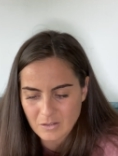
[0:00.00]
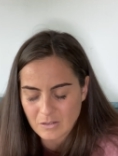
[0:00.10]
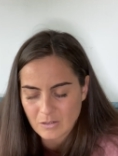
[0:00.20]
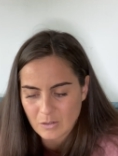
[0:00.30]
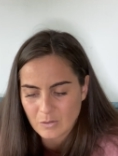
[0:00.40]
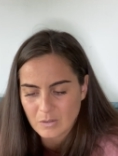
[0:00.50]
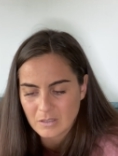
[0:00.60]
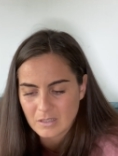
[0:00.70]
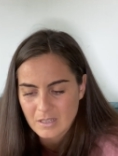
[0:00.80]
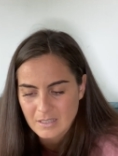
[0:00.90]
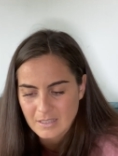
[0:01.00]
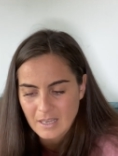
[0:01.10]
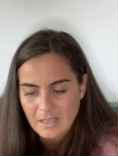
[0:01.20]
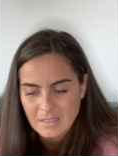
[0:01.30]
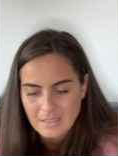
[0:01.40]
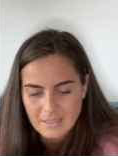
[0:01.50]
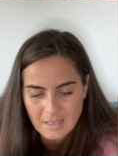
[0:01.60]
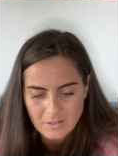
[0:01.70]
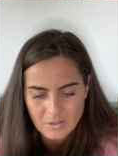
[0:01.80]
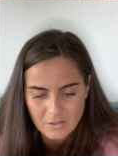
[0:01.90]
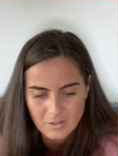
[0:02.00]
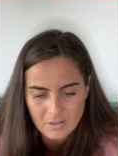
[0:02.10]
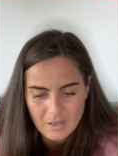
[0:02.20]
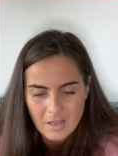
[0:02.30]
to tune into the second center,